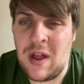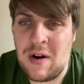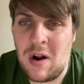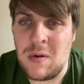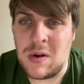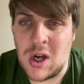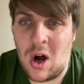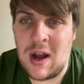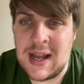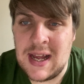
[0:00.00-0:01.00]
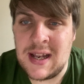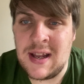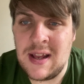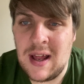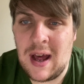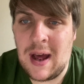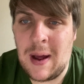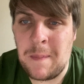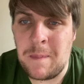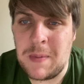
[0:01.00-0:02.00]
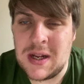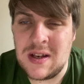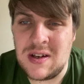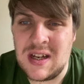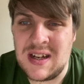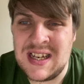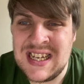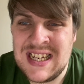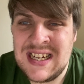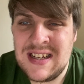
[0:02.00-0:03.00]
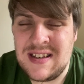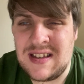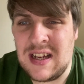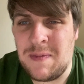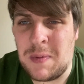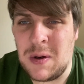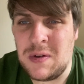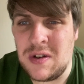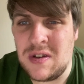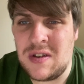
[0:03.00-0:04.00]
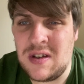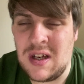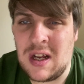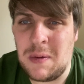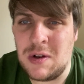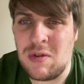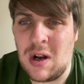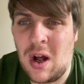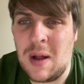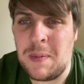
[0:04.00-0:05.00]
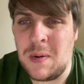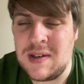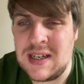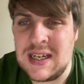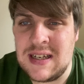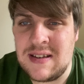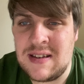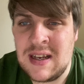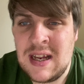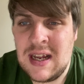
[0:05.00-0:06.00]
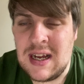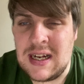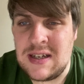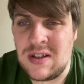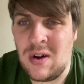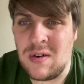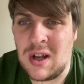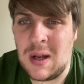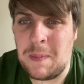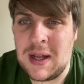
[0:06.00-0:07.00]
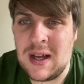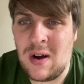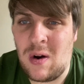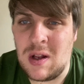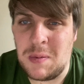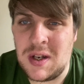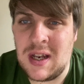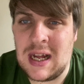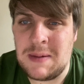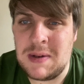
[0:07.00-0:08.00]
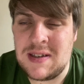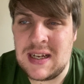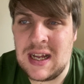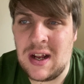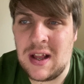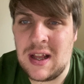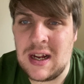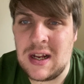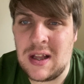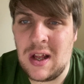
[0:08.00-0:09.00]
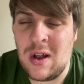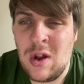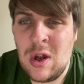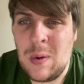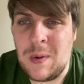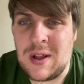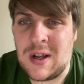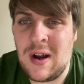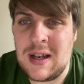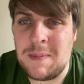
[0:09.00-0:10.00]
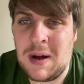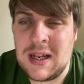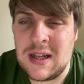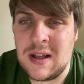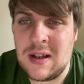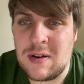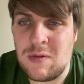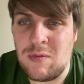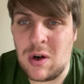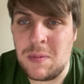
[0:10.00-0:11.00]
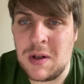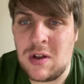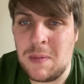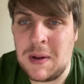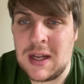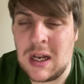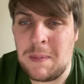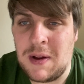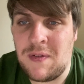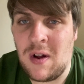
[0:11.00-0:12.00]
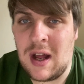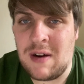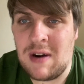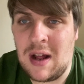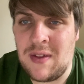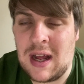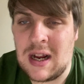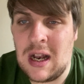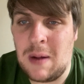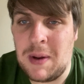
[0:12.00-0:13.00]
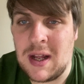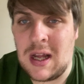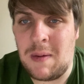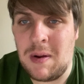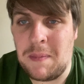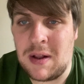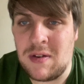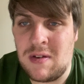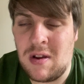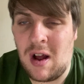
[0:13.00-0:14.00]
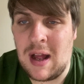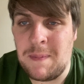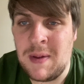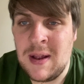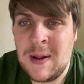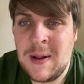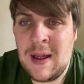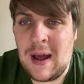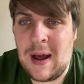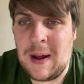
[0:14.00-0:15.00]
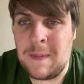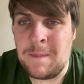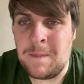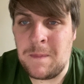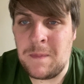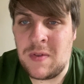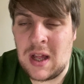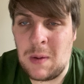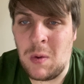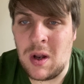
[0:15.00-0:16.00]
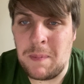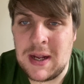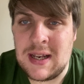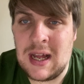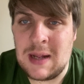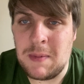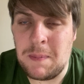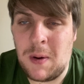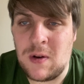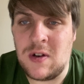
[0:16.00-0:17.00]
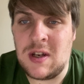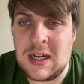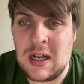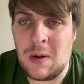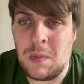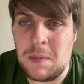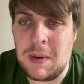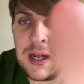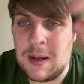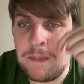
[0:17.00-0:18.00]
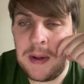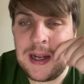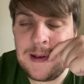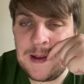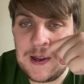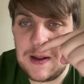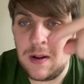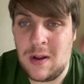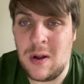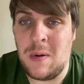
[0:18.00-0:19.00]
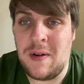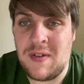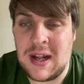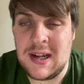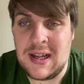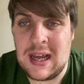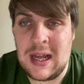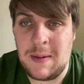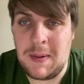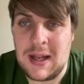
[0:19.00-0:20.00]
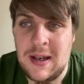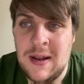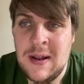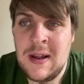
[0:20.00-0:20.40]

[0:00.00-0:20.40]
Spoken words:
their own guy in, because, you know, Steve Bruce is, you know, as reliable as he is, he's not going to be a Hollywood name, is he? And I think that with the kind of money that is rumoured to be going to be flying around that club in a couple of months' time, they want a big name, and Pochettino would be an amazing coup if they could get him in.